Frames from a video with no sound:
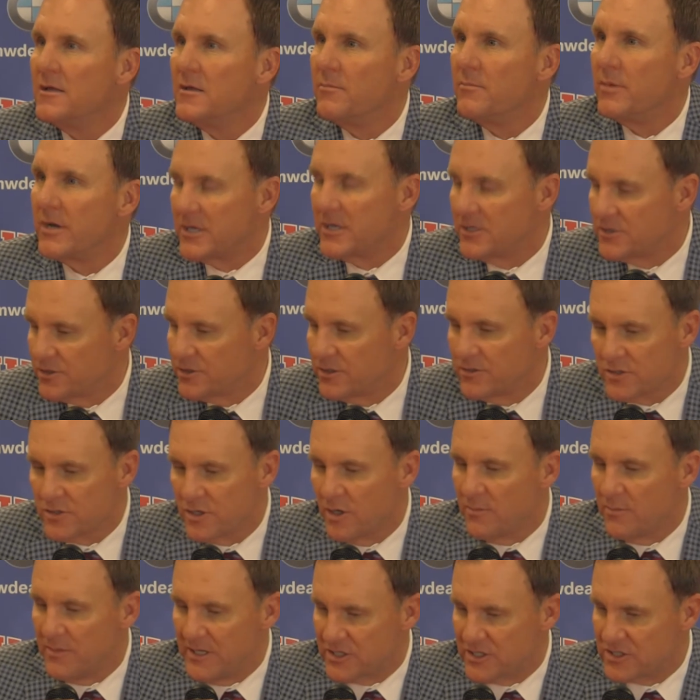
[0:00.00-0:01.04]
because there's
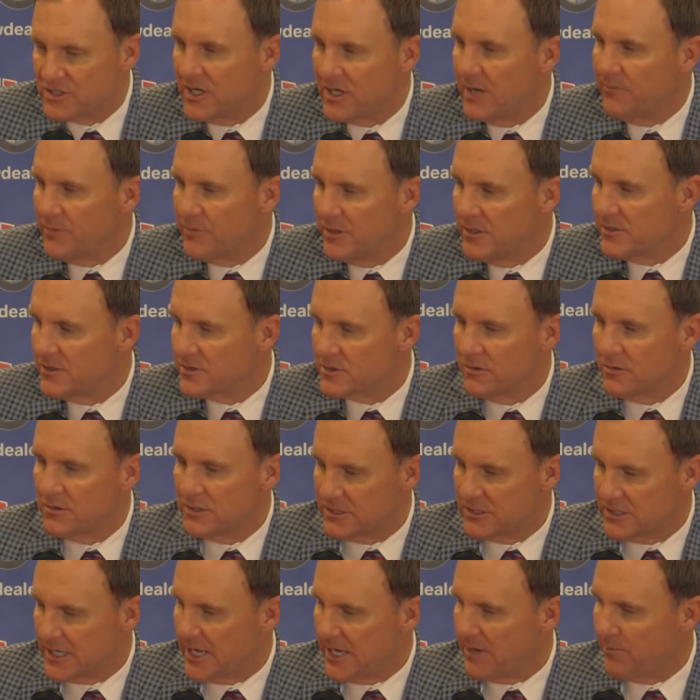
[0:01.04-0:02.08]
going to be something that's going
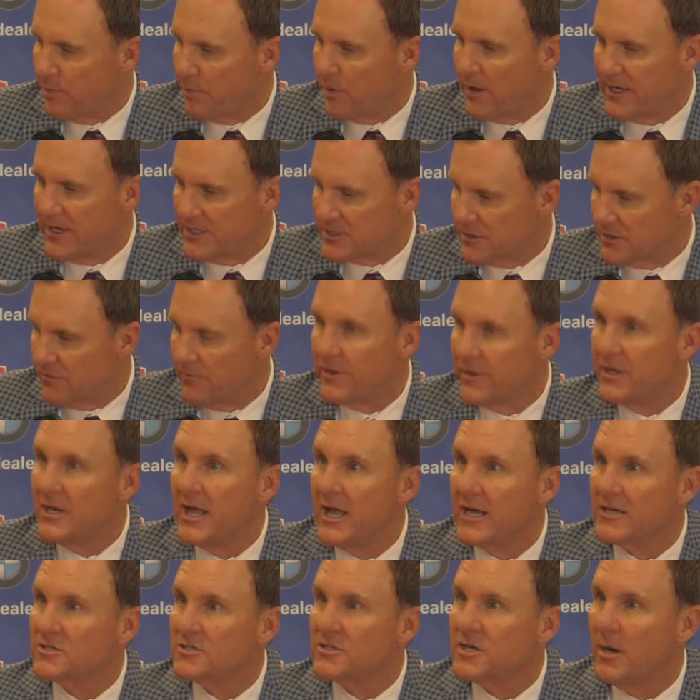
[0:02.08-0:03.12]
to take place over the
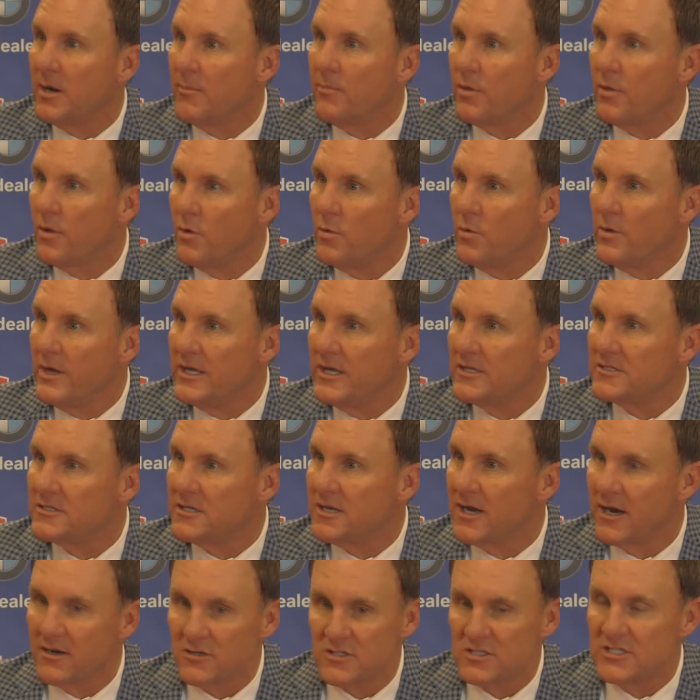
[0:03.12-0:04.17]
next couple of weeks
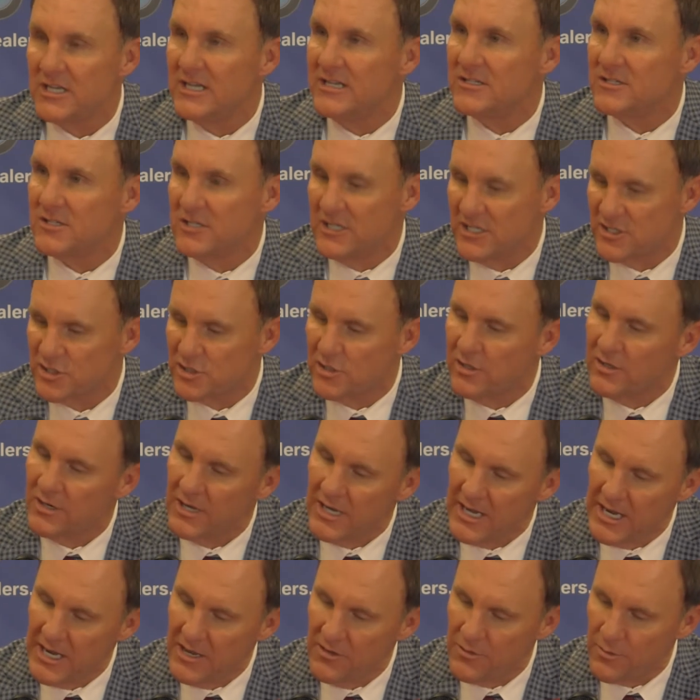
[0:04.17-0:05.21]
in our season that's going
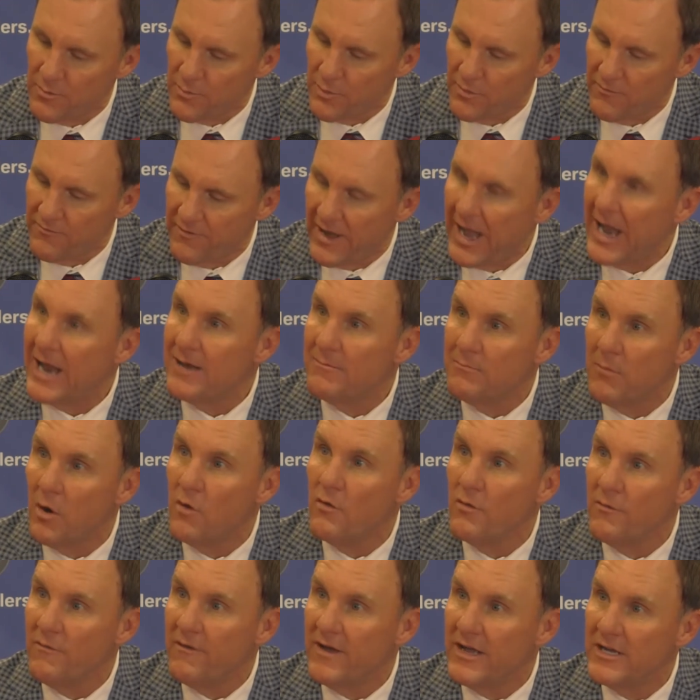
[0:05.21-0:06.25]
to either provide
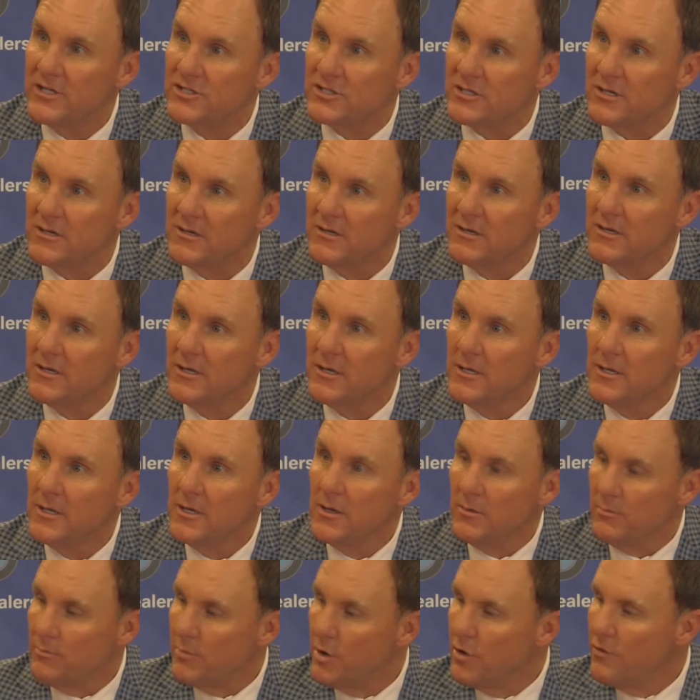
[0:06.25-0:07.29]
motivation
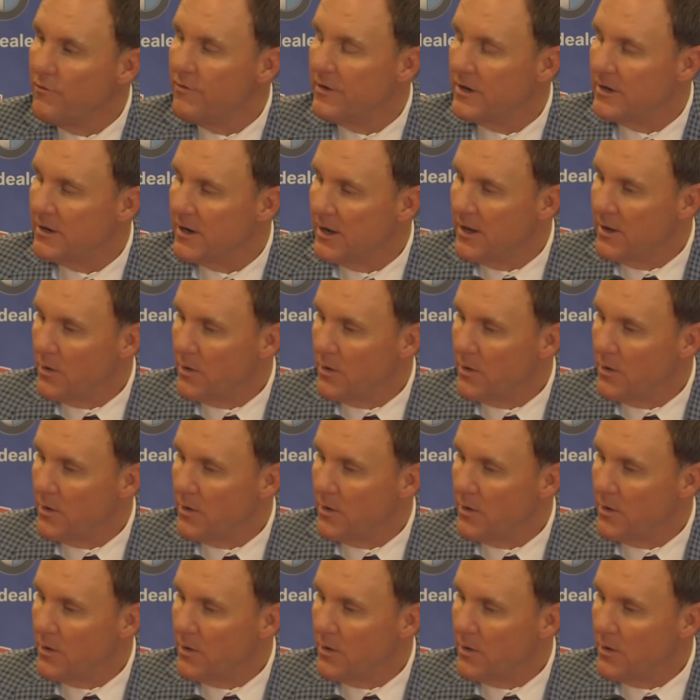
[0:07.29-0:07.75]
moving